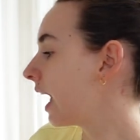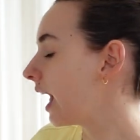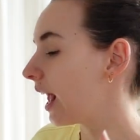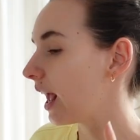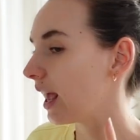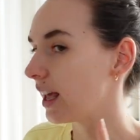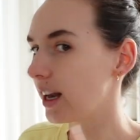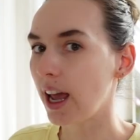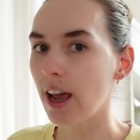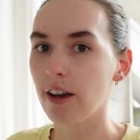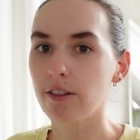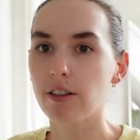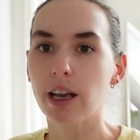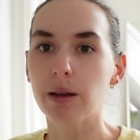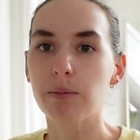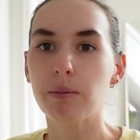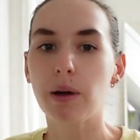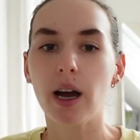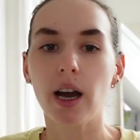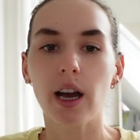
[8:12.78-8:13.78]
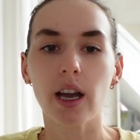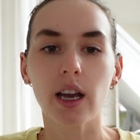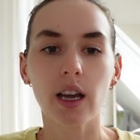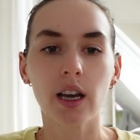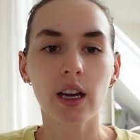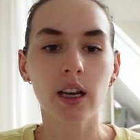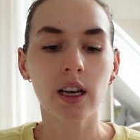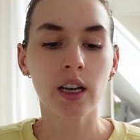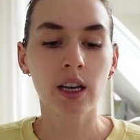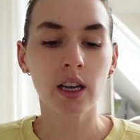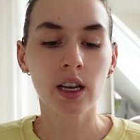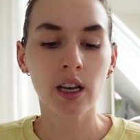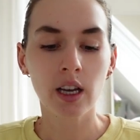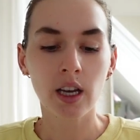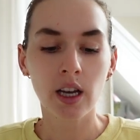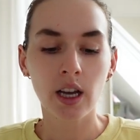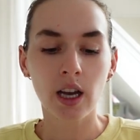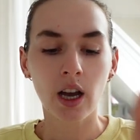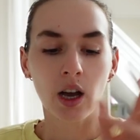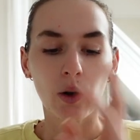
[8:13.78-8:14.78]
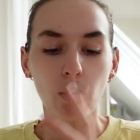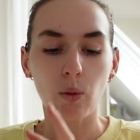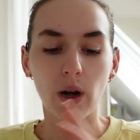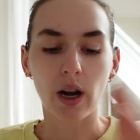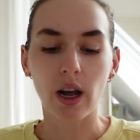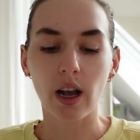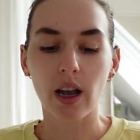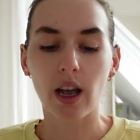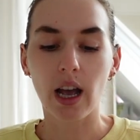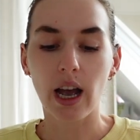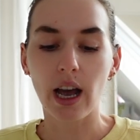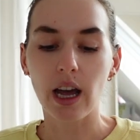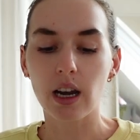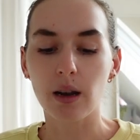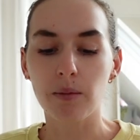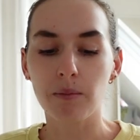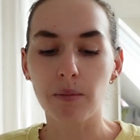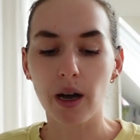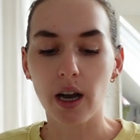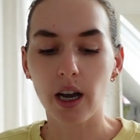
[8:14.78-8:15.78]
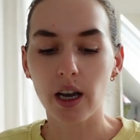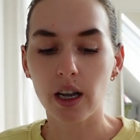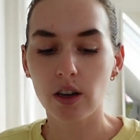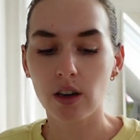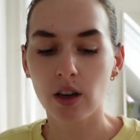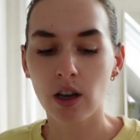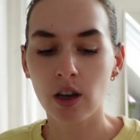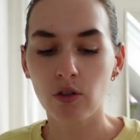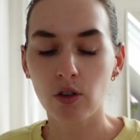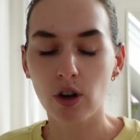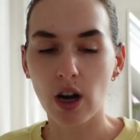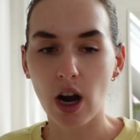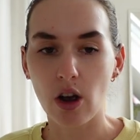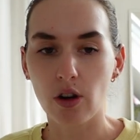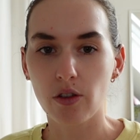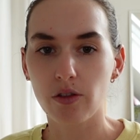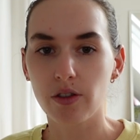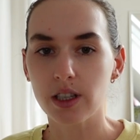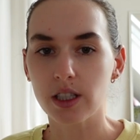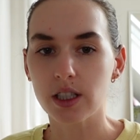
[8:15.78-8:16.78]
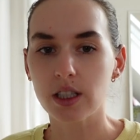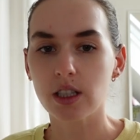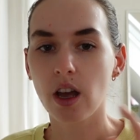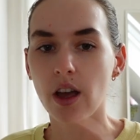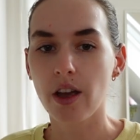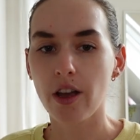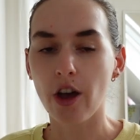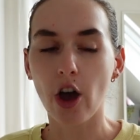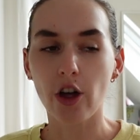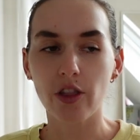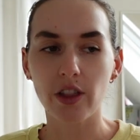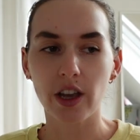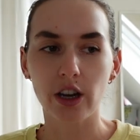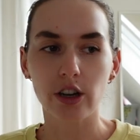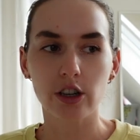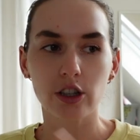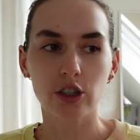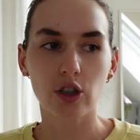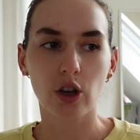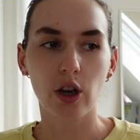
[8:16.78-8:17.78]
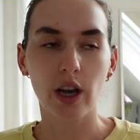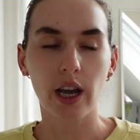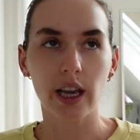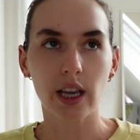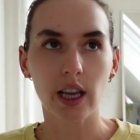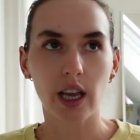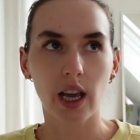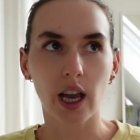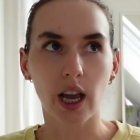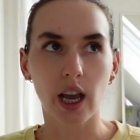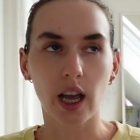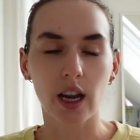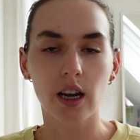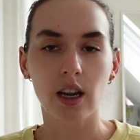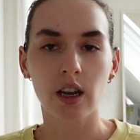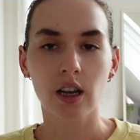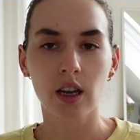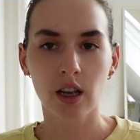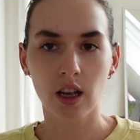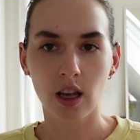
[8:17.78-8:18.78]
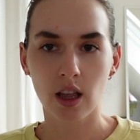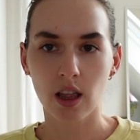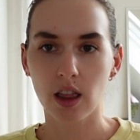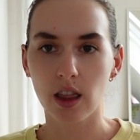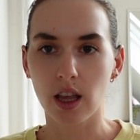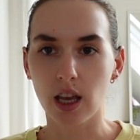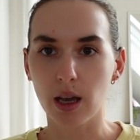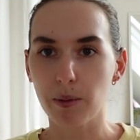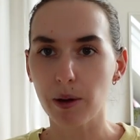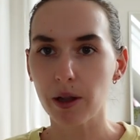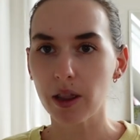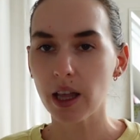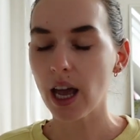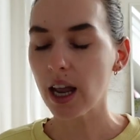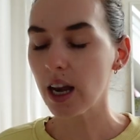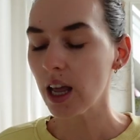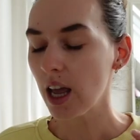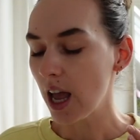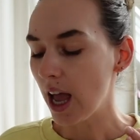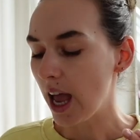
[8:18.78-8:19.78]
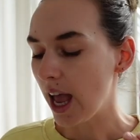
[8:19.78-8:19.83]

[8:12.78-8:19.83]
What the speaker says: And I have like my, what I had in mind for outfits on there, so I can think about that.